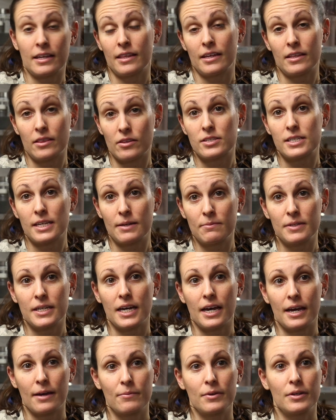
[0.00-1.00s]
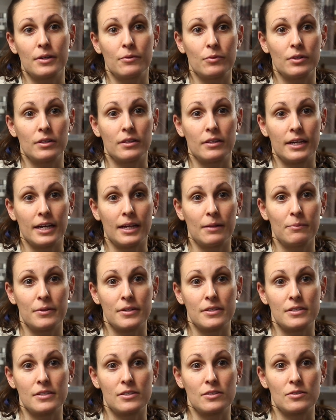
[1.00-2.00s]
At the same time, it will help
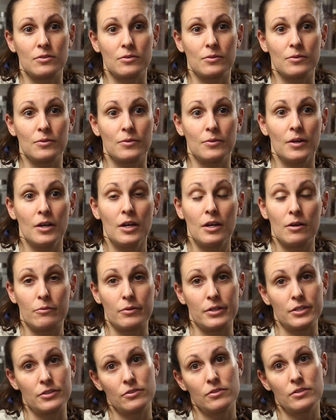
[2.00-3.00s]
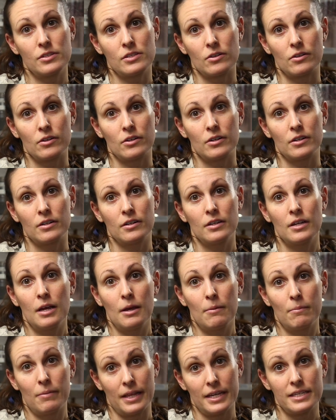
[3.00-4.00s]
us to reduce our
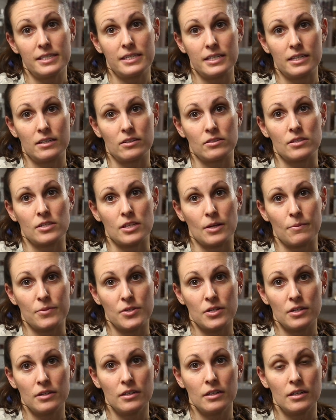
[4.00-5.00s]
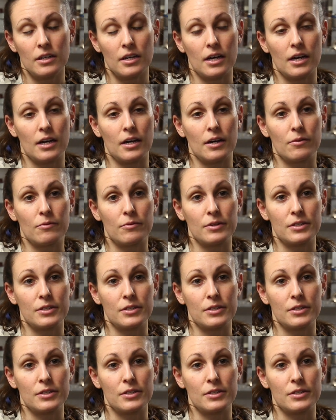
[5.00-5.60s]
plastic consumption, uh,